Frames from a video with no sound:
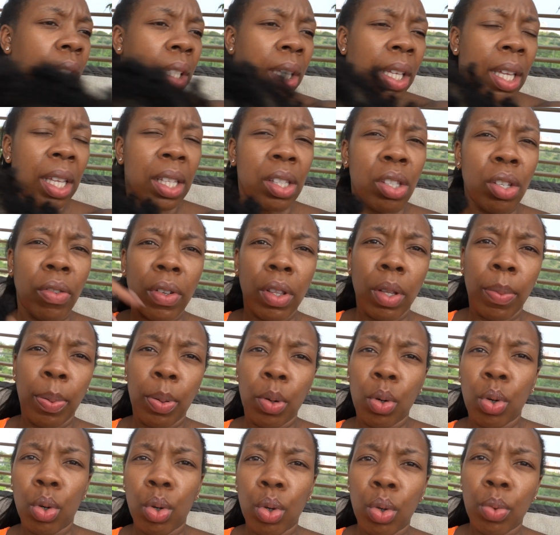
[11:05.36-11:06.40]
The kids are in the
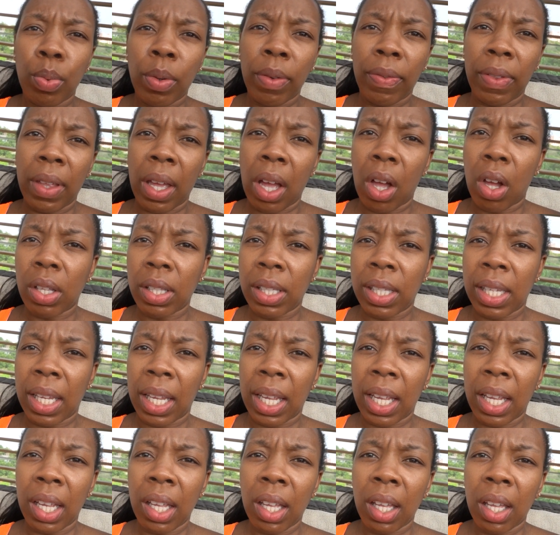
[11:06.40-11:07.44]
pool with their
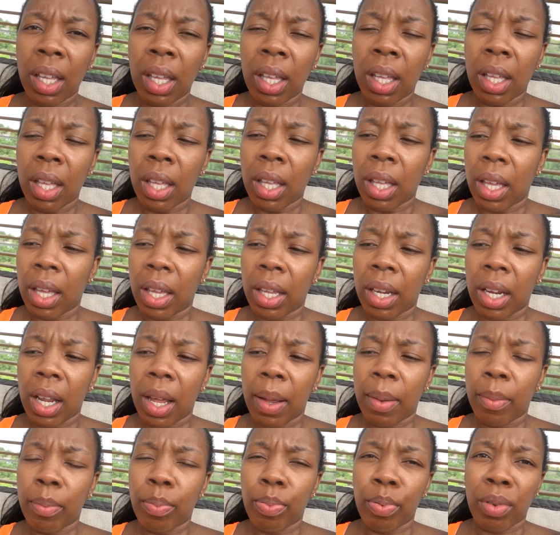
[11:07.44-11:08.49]
auntie and
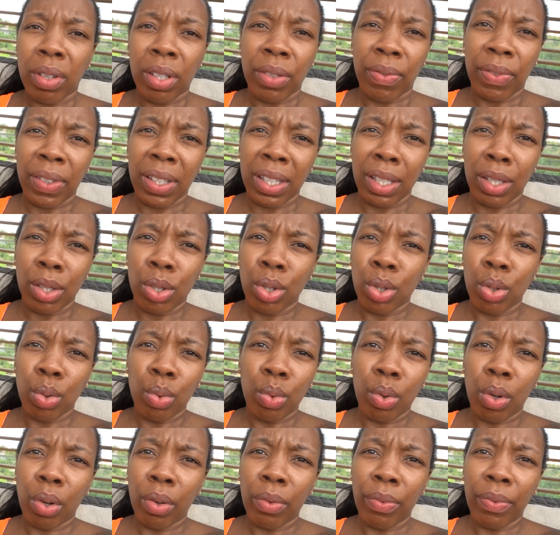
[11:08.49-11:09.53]
I'm breastfeeding,
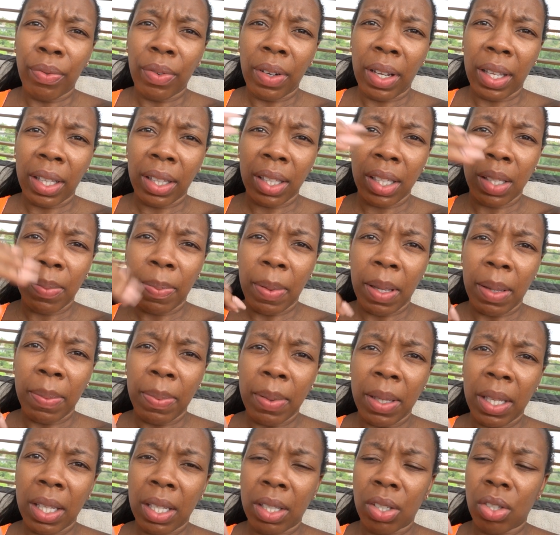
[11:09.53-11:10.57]
sort of. Like, this
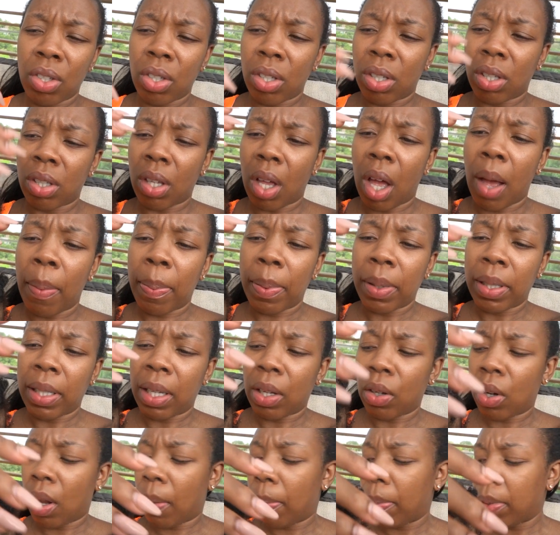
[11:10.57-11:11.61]
baby is just up and
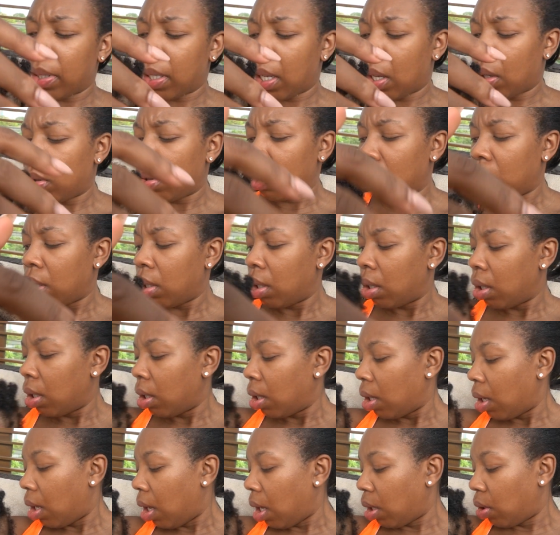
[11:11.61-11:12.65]
down, up and down.
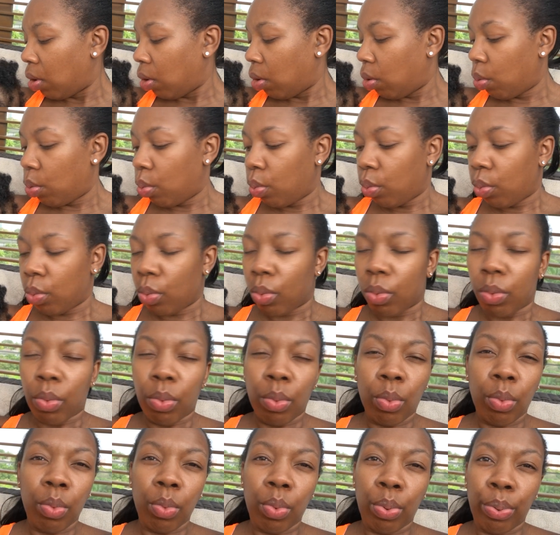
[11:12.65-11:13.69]
I don't know.
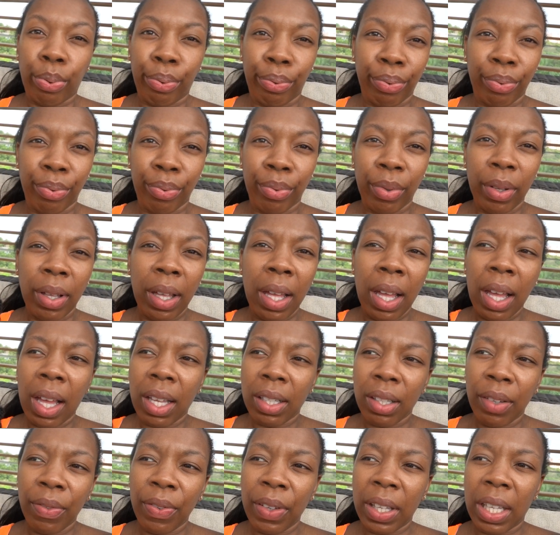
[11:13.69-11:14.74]
I
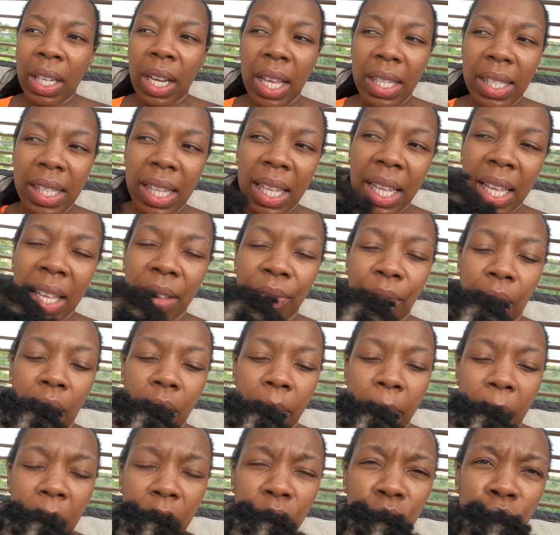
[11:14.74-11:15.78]
don't think he likes the heat very
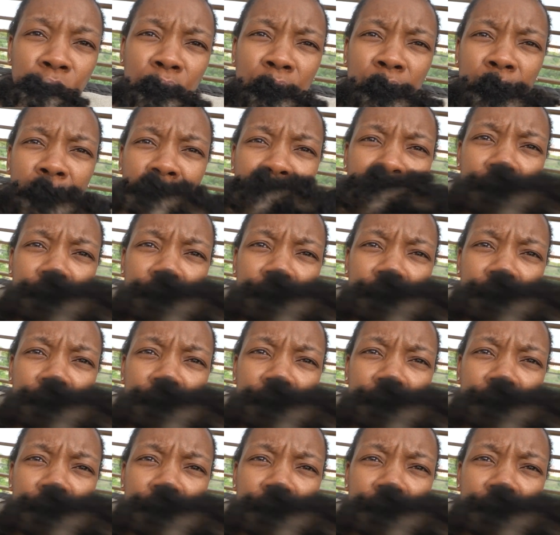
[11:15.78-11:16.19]
much.